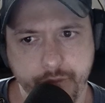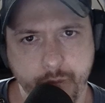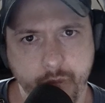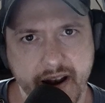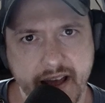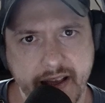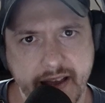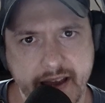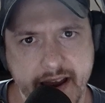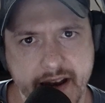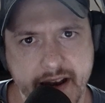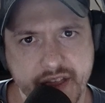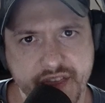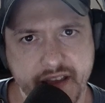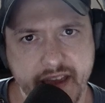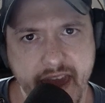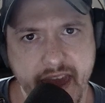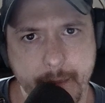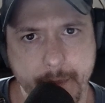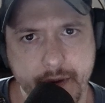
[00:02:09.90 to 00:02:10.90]
what I kind of
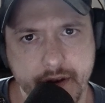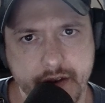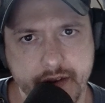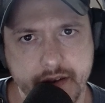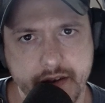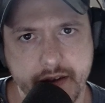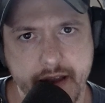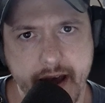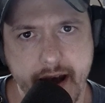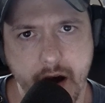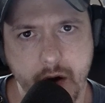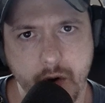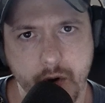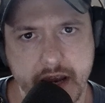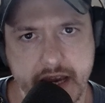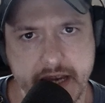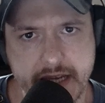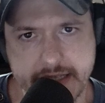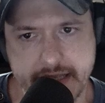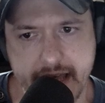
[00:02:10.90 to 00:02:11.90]
think happened now
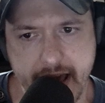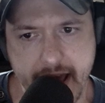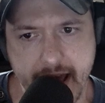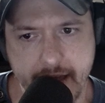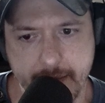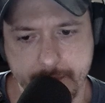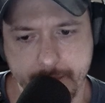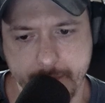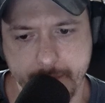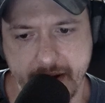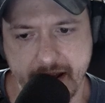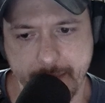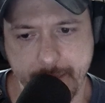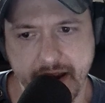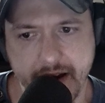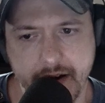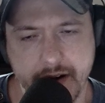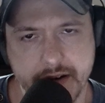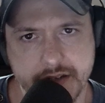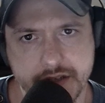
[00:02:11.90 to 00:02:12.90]
is that my
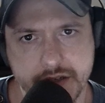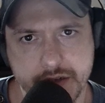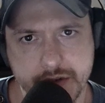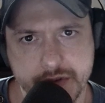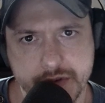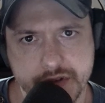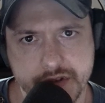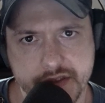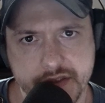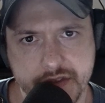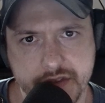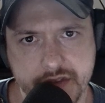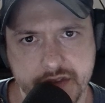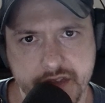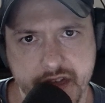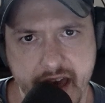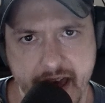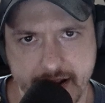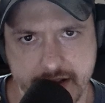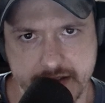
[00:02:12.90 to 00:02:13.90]
parents used
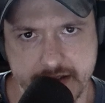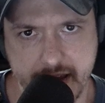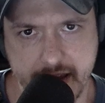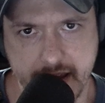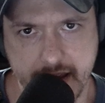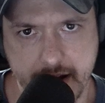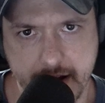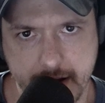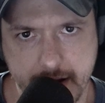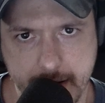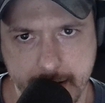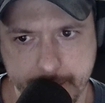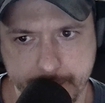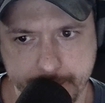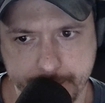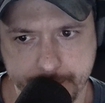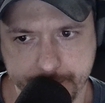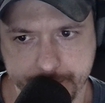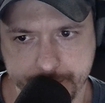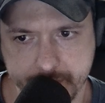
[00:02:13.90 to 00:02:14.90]
that as a
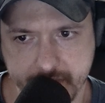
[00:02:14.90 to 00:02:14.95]
um,